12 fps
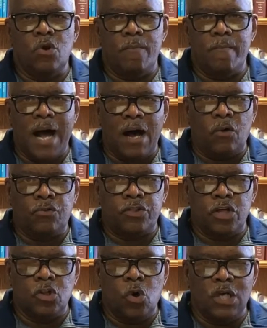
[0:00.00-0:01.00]
The Lord
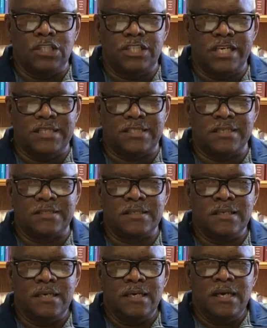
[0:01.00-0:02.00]
Jesus.
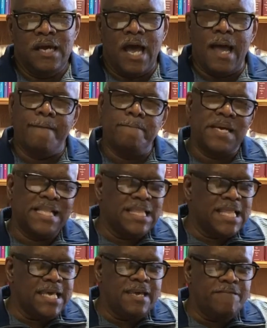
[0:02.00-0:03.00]
And believe
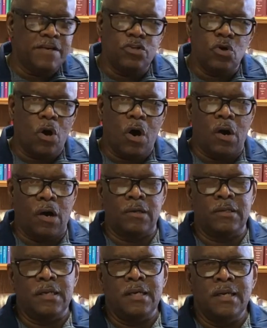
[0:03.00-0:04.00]
in your heart
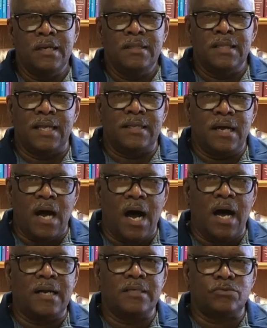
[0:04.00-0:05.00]
that God has
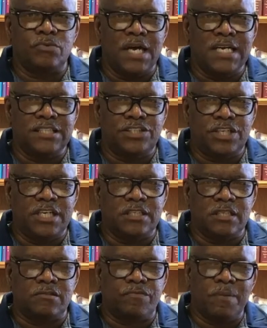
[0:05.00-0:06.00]
raised Jesus from the
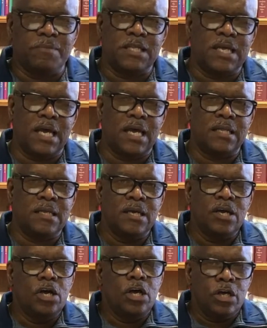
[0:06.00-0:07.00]
dead,
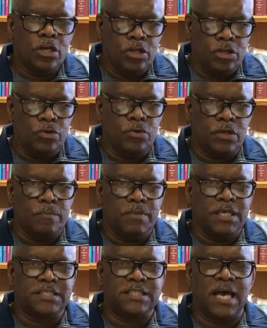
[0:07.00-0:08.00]
you can be
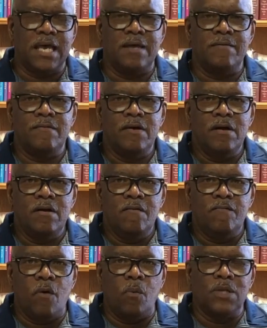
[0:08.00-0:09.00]
saved. For with
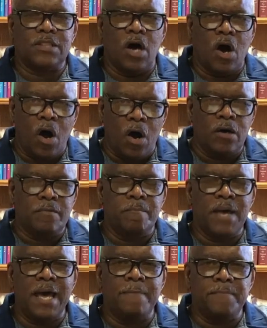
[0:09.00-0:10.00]
the heart man
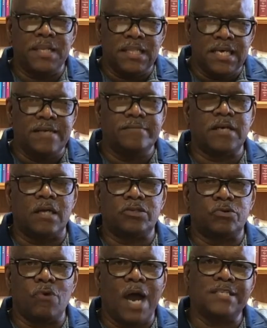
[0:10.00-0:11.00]
believes unto
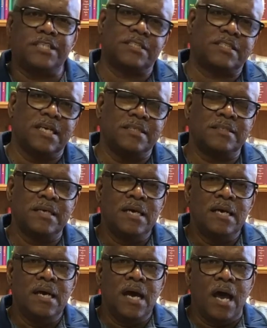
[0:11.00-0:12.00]
righteousness, and
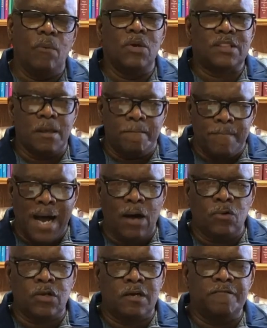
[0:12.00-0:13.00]
with the mouth
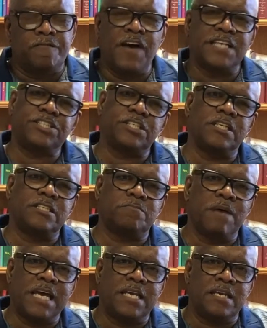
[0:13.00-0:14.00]
confession is made
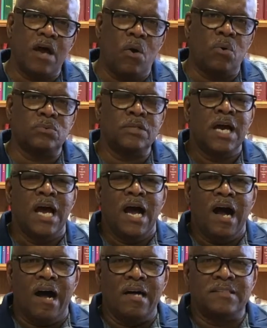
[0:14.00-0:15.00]
known unto
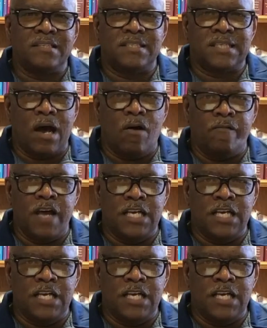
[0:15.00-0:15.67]
salvation.